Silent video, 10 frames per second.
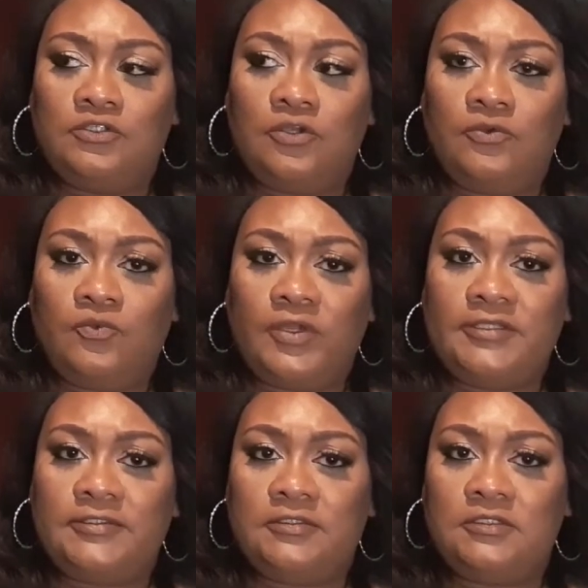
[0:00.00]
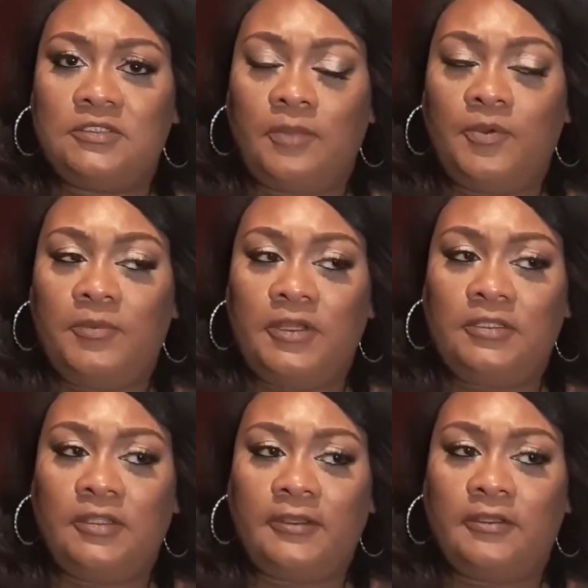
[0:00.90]
certain races this type of
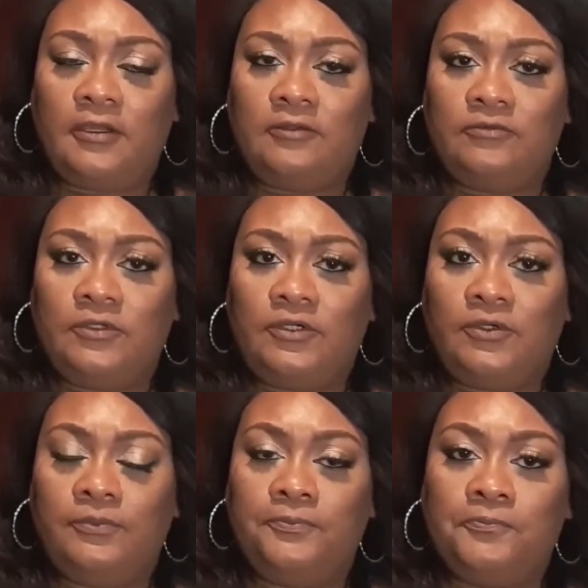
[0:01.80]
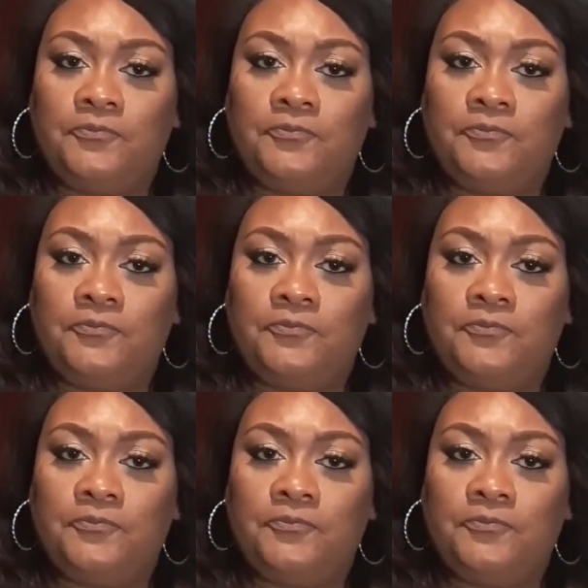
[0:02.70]
money. Like, I don't know.